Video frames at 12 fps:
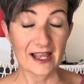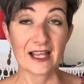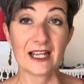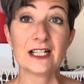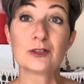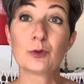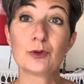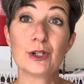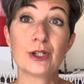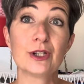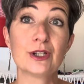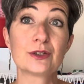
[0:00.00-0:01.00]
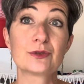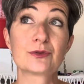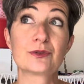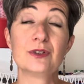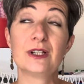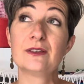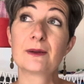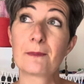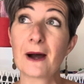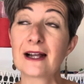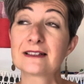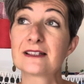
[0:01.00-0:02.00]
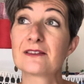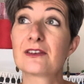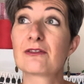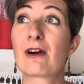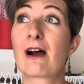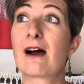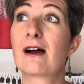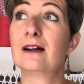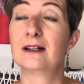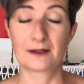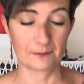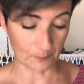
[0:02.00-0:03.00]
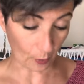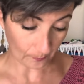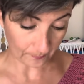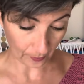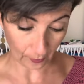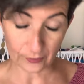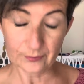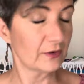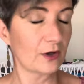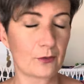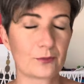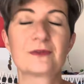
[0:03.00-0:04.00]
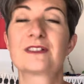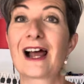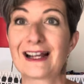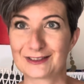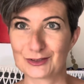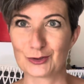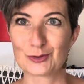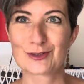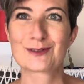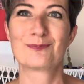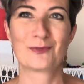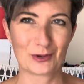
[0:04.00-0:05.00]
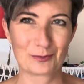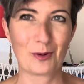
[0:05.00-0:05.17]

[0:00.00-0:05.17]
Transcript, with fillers: it will it in the pattern, there are uh, pompon, no, tassels, not